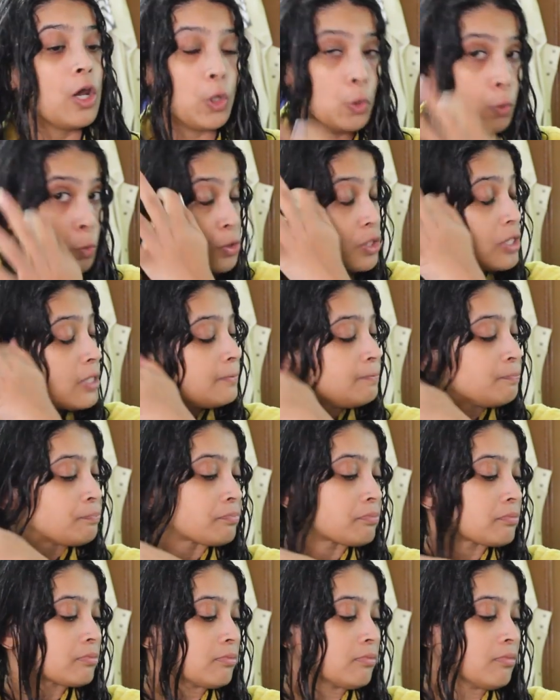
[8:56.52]
lose.
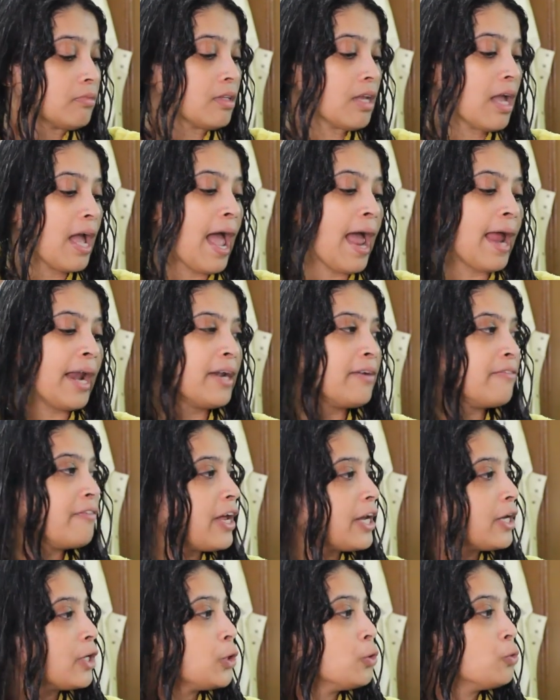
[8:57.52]
And
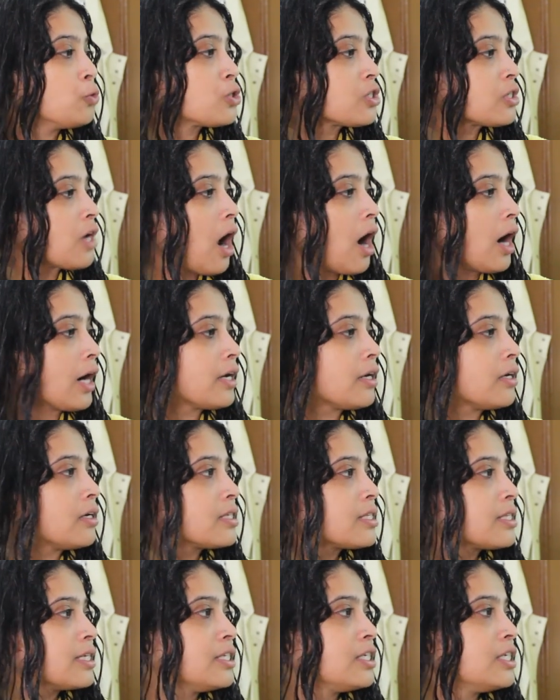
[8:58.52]
when you start
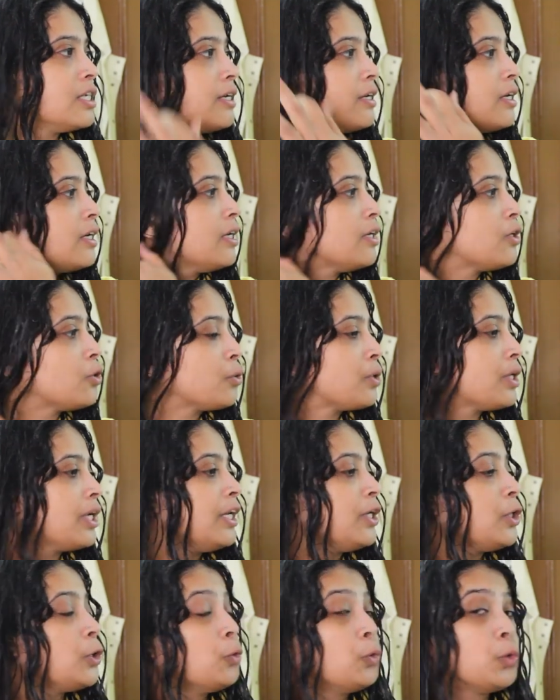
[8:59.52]
a CG routine,